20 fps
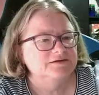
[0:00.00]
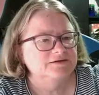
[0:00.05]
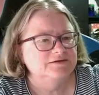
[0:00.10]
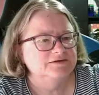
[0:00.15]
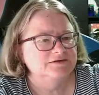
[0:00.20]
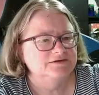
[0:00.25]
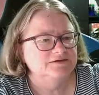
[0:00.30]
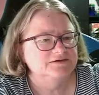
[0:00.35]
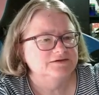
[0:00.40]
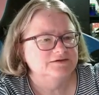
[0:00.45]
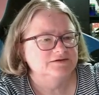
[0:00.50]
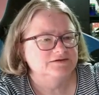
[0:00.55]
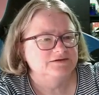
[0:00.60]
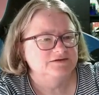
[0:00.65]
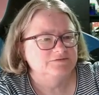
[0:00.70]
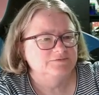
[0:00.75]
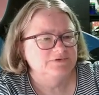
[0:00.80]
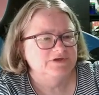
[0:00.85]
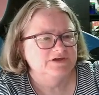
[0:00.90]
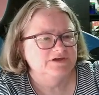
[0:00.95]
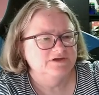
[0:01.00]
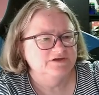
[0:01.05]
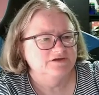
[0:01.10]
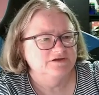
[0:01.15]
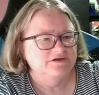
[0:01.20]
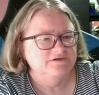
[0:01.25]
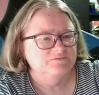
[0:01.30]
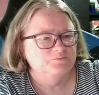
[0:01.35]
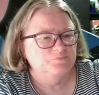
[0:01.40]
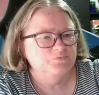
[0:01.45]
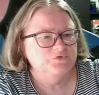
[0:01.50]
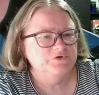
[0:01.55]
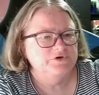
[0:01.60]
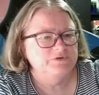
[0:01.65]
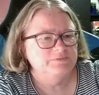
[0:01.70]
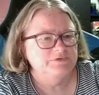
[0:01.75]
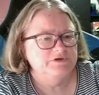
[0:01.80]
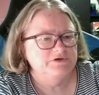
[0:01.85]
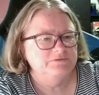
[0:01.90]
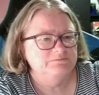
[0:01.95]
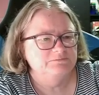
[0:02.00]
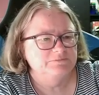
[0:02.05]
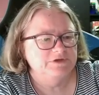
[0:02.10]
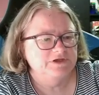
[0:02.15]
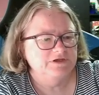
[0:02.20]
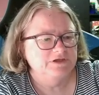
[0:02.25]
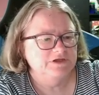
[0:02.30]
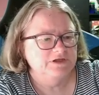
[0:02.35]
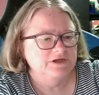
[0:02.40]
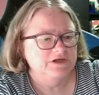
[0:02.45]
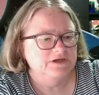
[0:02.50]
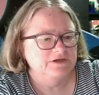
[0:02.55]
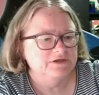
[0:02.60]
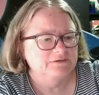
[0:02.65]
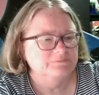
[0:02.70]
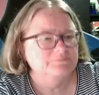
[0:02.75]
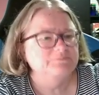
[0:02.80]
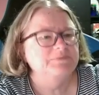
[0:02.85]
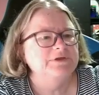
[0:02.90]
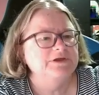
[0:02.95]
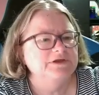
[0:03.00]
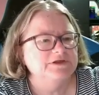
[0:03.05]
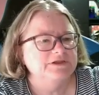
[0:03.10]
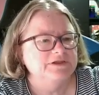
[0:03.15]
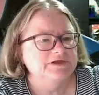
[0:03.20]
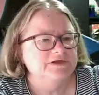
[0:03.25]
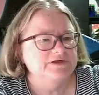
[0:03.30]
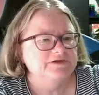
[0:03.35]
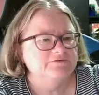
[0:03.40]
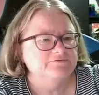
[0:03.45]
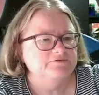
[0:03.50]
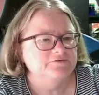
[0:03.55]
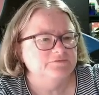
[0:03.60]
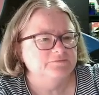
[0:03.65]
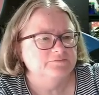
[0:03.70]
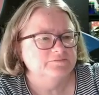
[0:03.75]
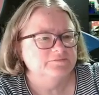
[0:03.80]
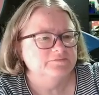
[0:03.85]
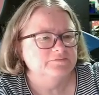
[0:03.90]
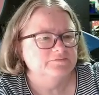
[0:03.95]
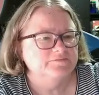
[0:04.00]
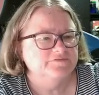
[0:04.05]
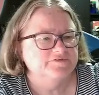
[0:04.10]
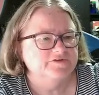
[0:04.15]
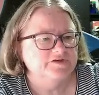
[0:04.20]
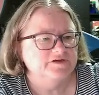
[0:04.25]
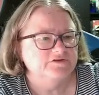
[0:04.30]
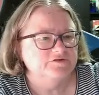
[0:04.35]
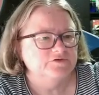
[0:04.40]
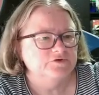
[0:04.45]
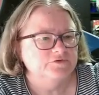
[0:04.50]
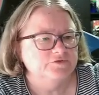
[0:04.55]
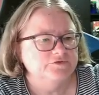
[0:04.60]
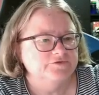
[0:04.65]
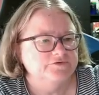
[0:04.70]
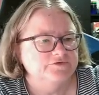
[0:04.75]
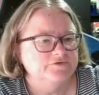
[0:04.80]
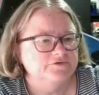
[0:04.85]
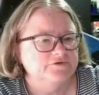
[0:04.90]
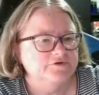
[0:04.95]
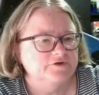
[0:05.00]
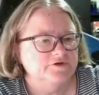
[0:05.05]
and here we have premium PLA, PLA from Sandoz